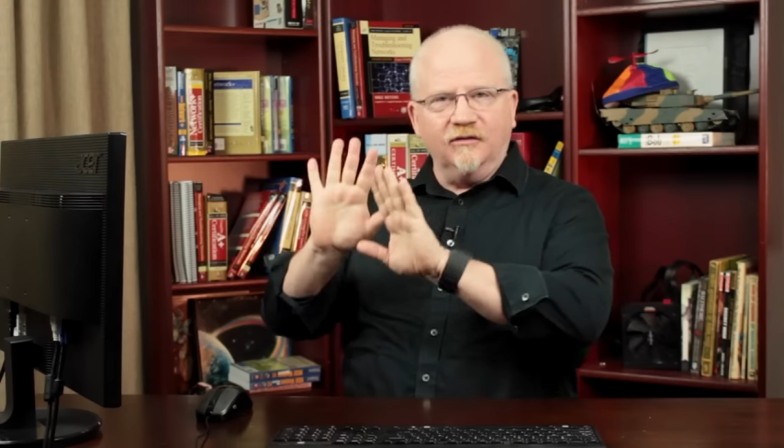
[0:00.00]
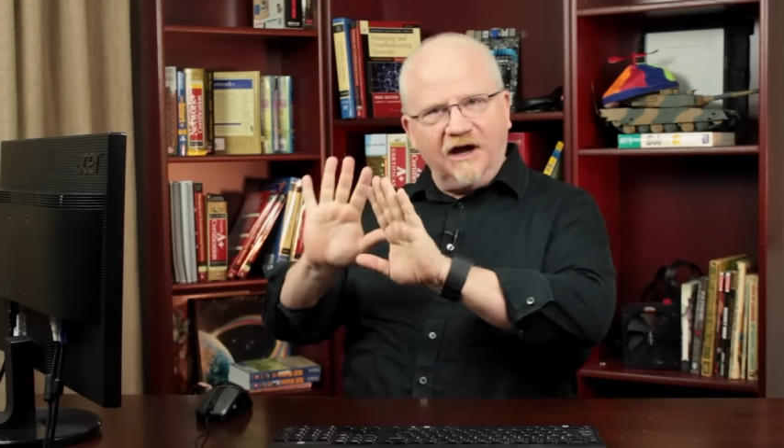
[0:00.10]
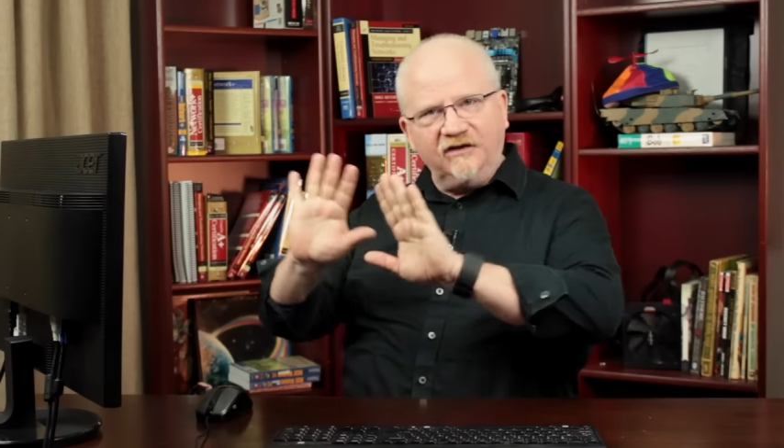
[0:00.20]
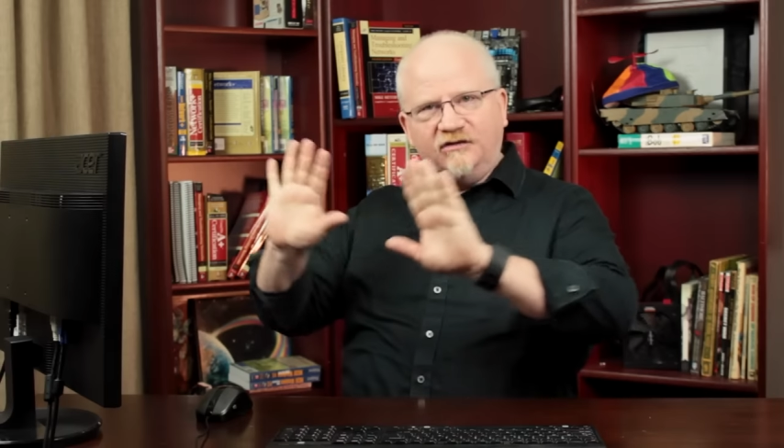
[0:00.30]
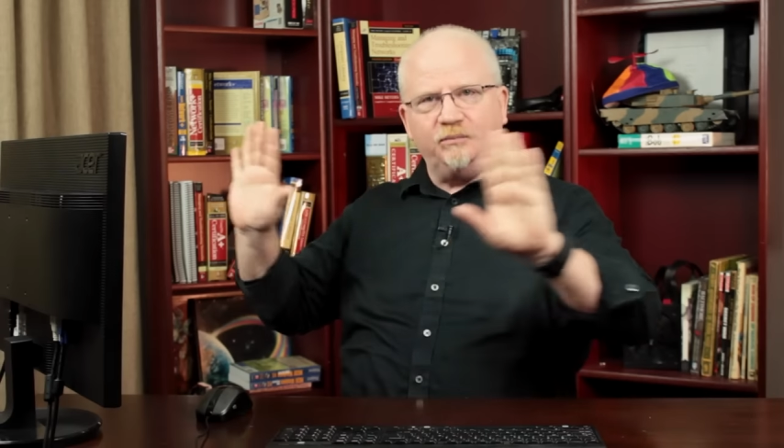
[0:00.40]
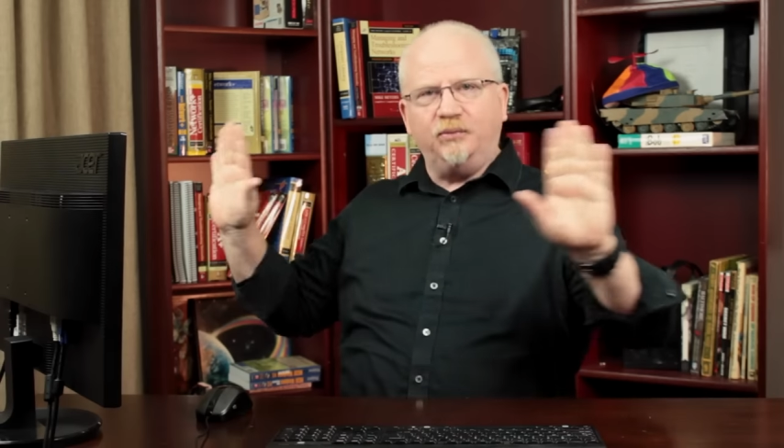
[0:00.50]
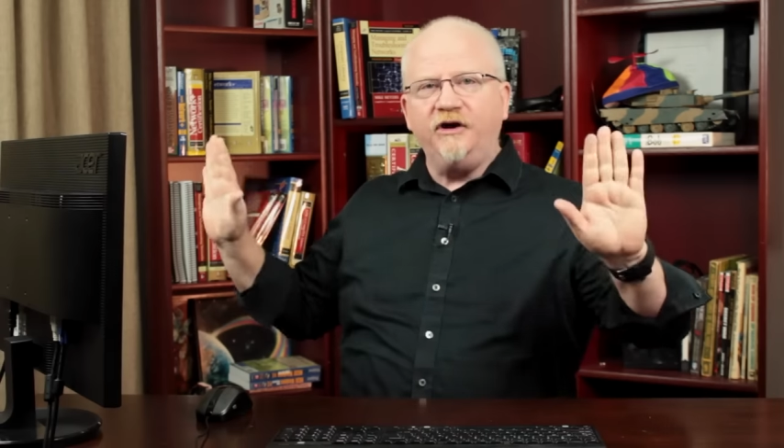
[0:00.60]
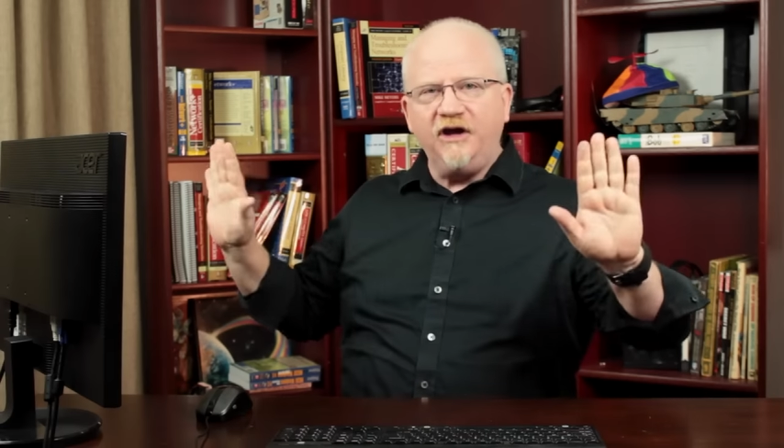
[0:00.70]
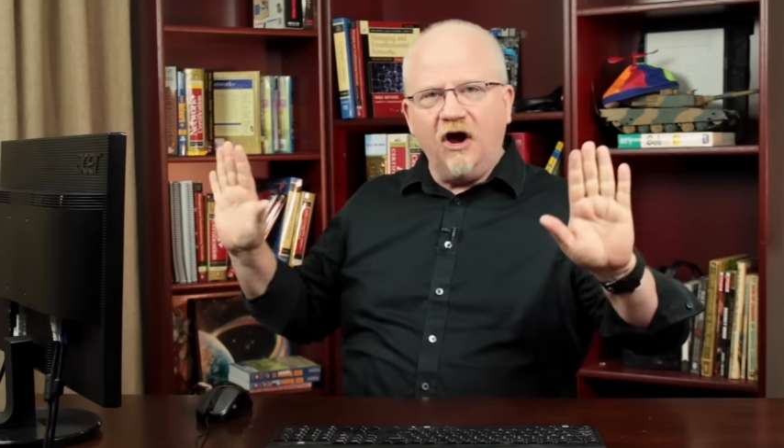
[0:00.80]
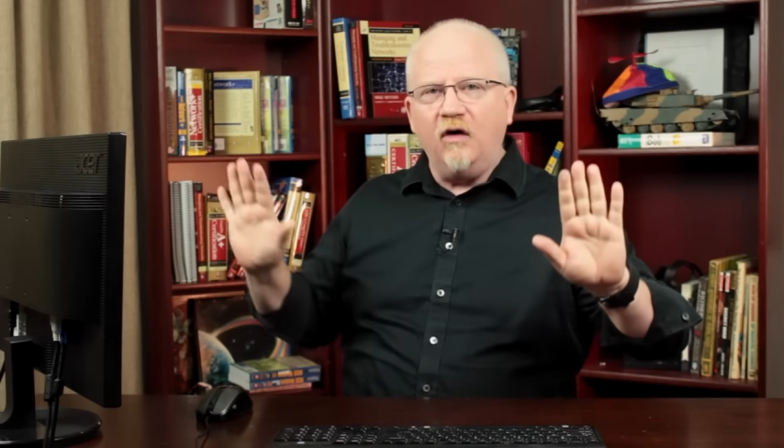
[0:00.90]
a nice,
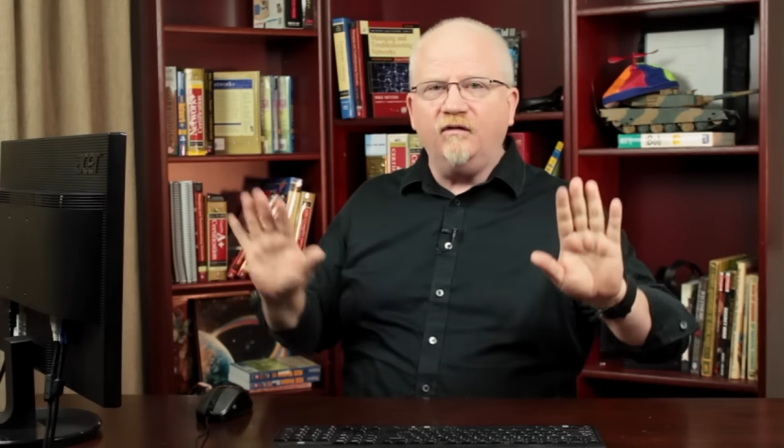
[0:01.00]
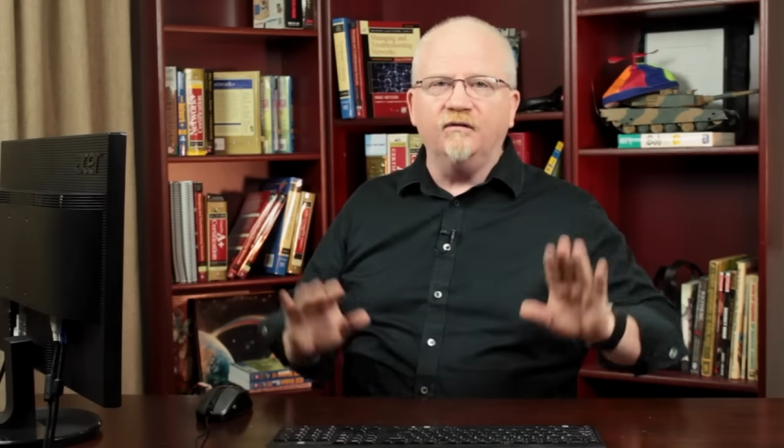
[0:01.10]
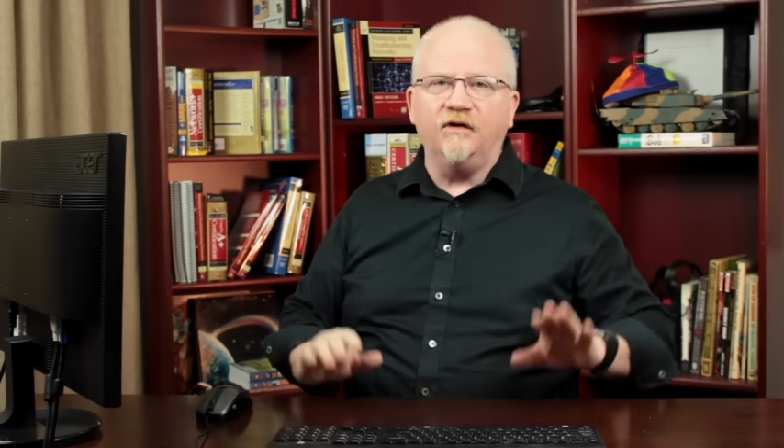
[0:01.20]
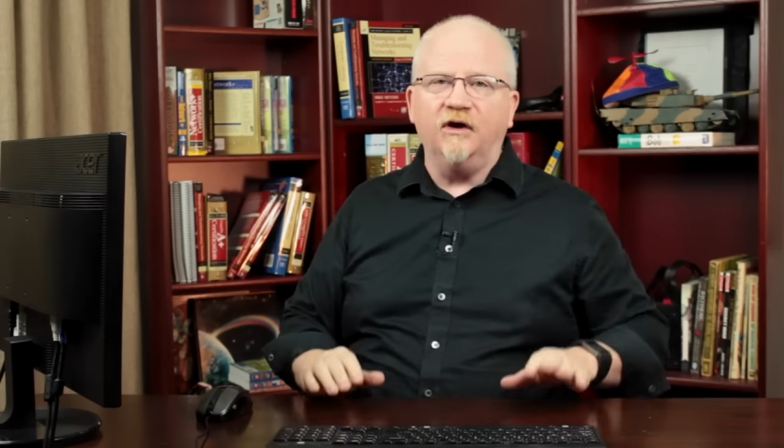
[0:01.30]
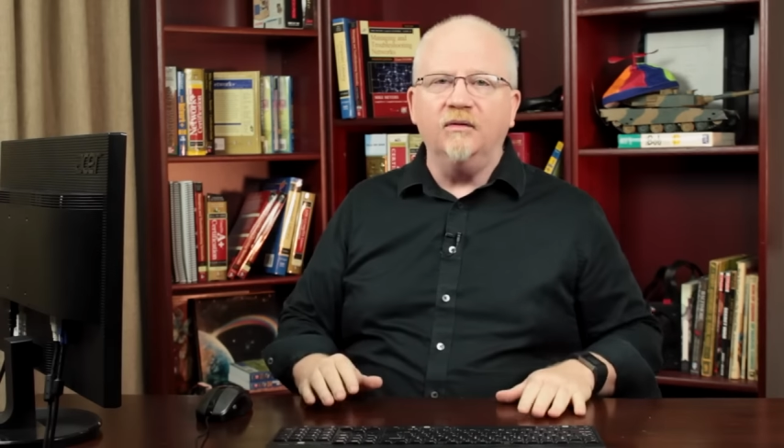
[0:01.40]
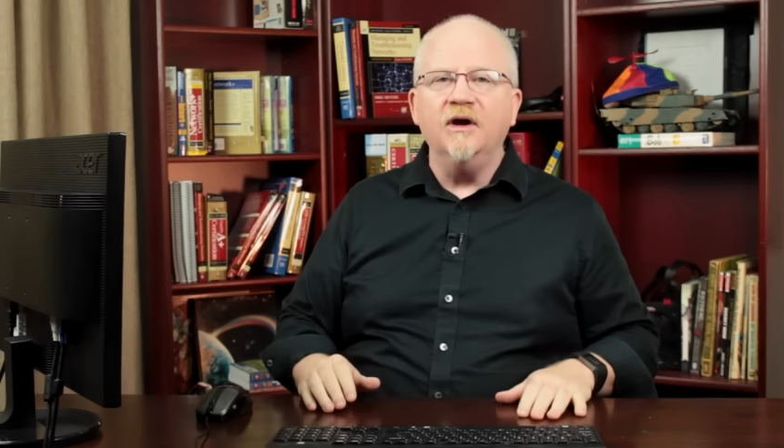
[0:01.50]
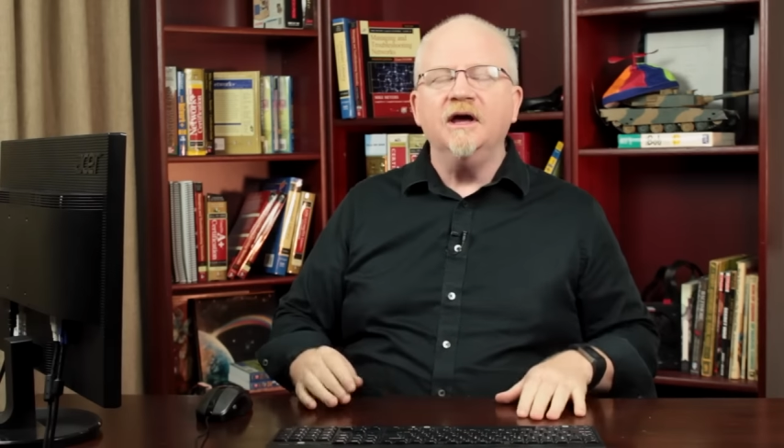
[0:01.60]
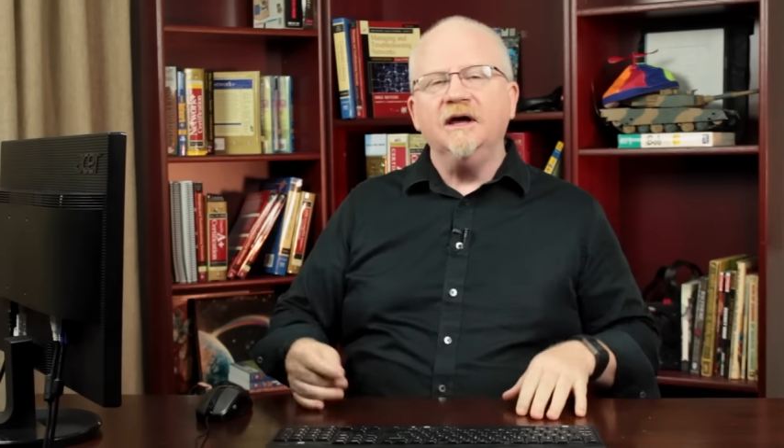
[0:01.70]
pretty overview